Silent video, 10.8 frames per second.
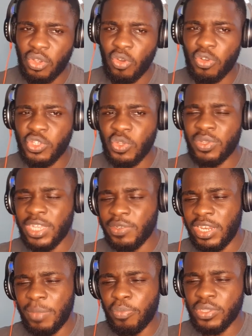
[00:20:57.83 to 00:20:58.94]
or someone is
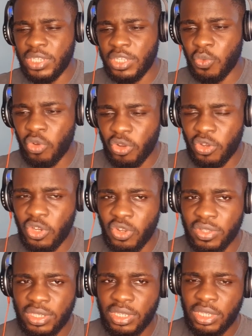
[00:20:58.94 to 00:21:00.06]
actually putting in work or
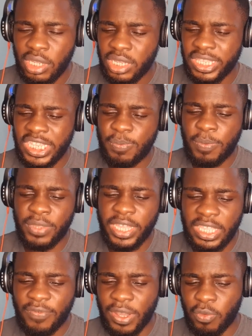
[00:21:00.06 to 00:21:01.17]
not. These people that
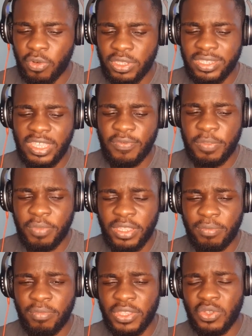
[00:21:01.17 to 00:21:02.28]
give awards give
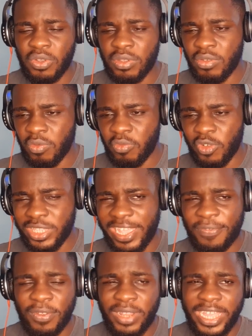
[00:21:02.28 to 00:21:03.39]
it based on what I
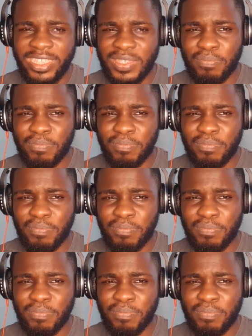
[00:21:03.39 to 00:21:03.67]
feel like is